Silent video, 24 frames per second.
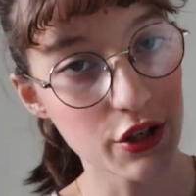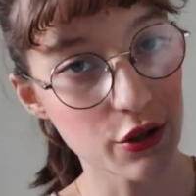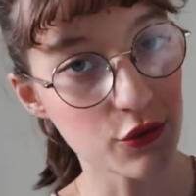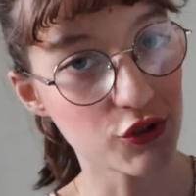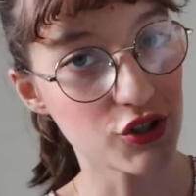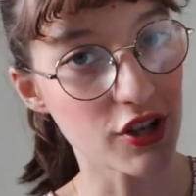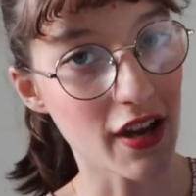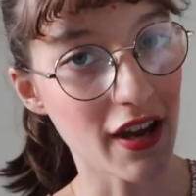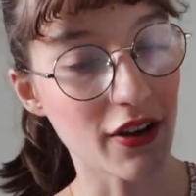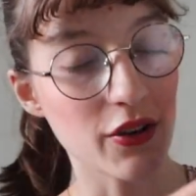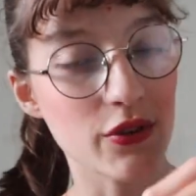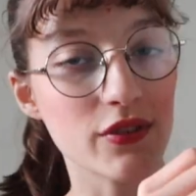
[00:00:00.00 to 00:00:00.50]
two
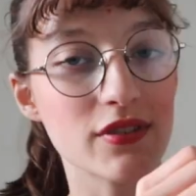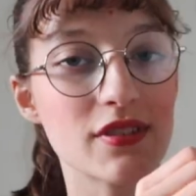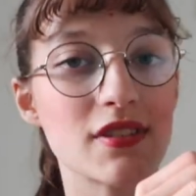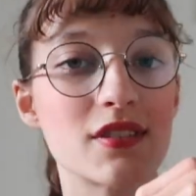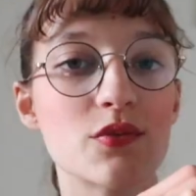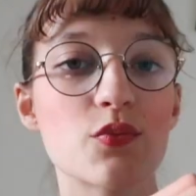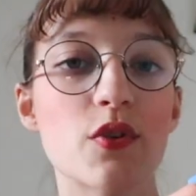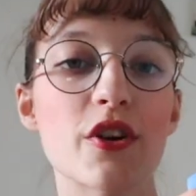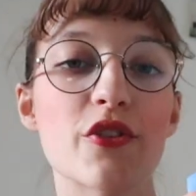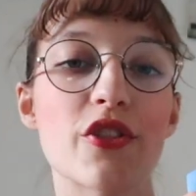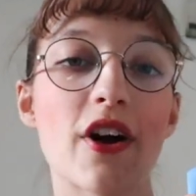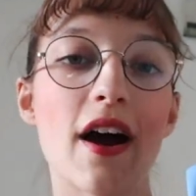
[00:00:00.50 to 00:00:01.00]
channels
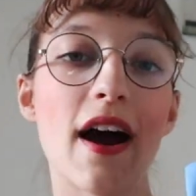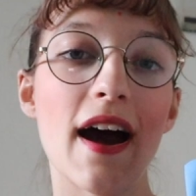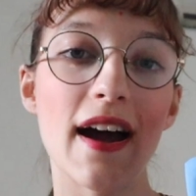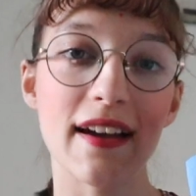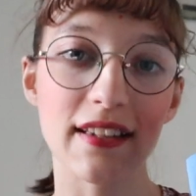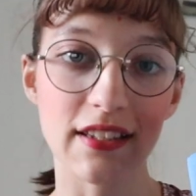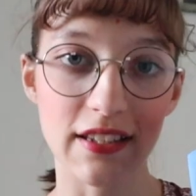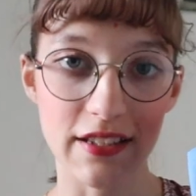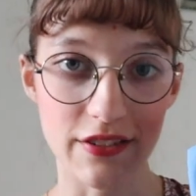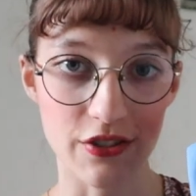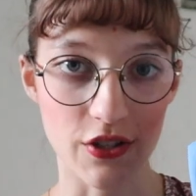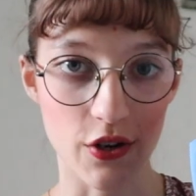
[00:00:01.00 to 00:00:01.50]
is where the
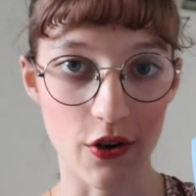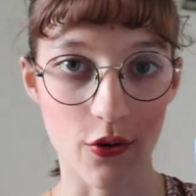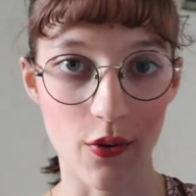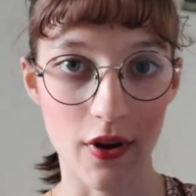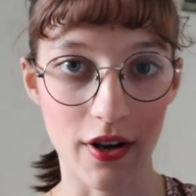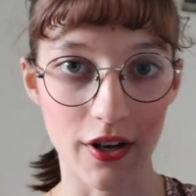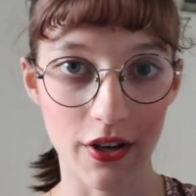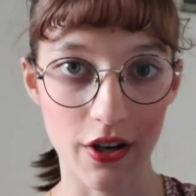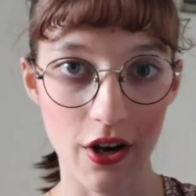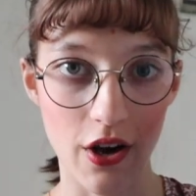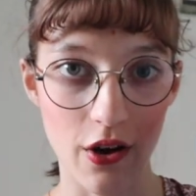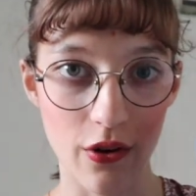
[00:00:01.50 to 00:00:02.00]
eyelets are
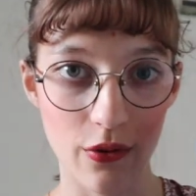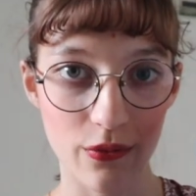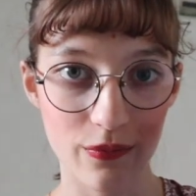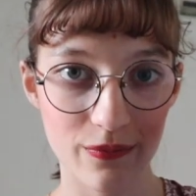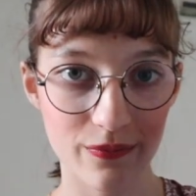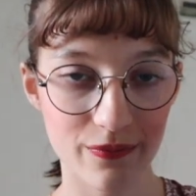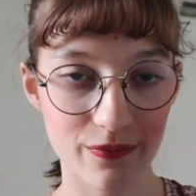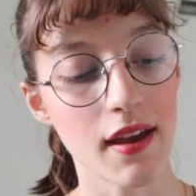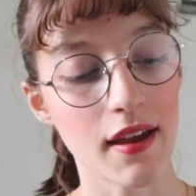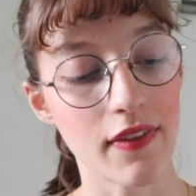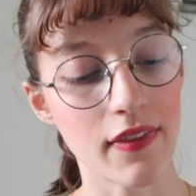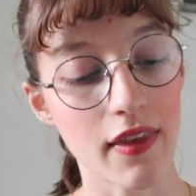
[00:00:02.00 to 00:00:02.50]
going to go.
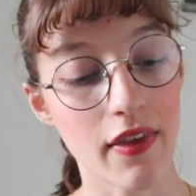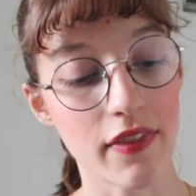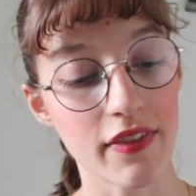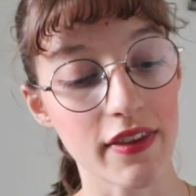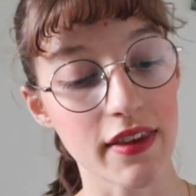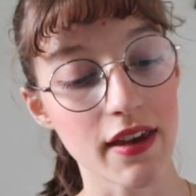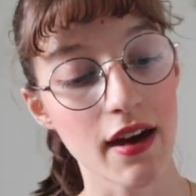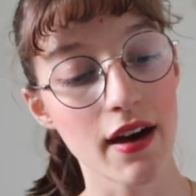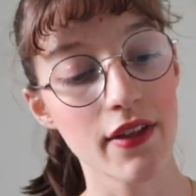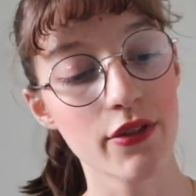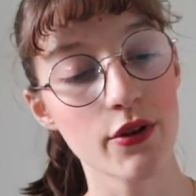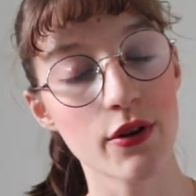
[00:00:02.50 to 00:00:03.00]
And then
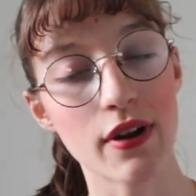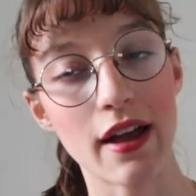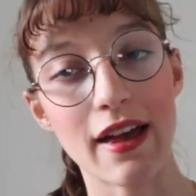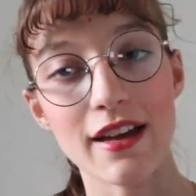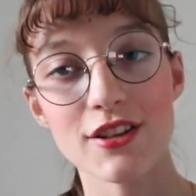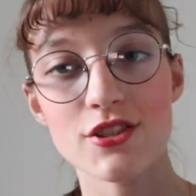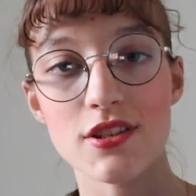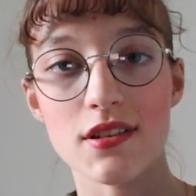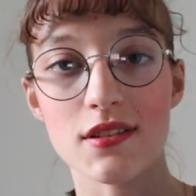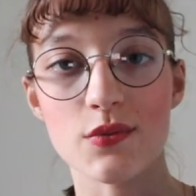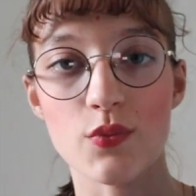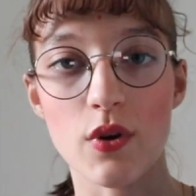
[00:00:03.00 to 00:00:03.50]
the other
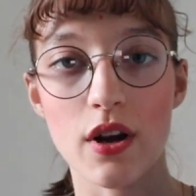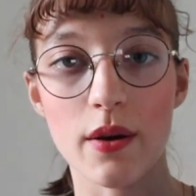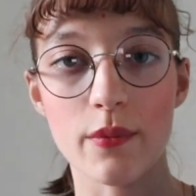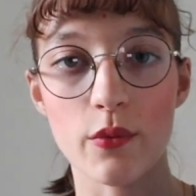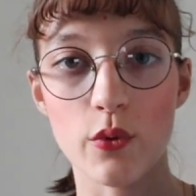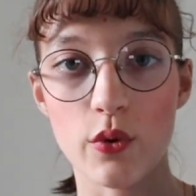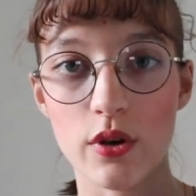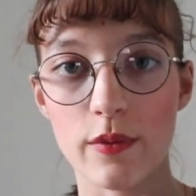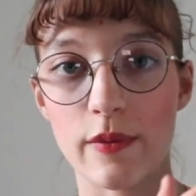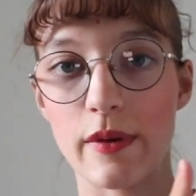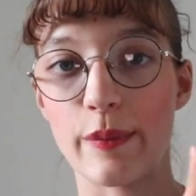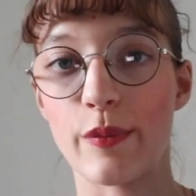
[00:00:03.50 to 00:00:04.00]
edge is where I'm
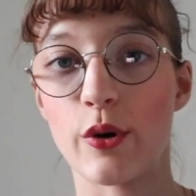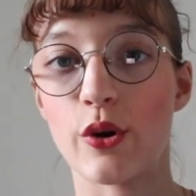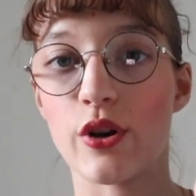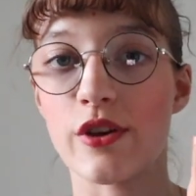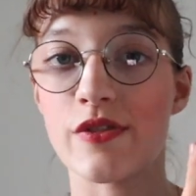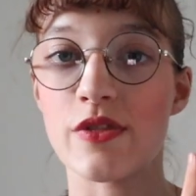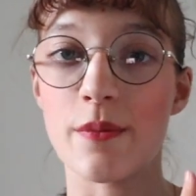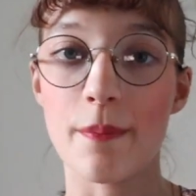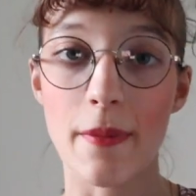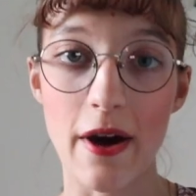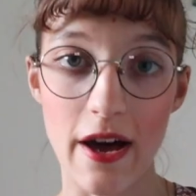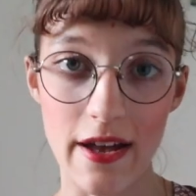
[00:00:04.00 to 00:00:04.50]
going to be
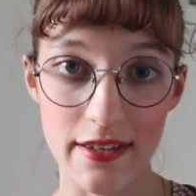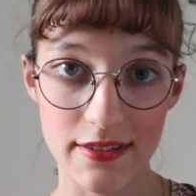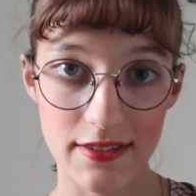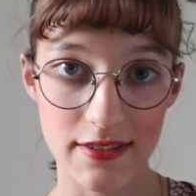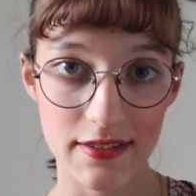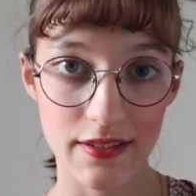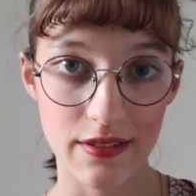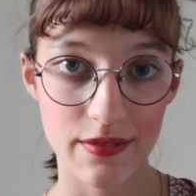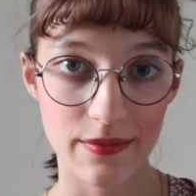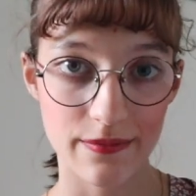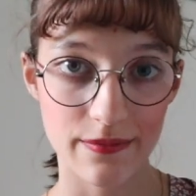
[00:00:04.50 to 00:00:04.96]
putting the busk.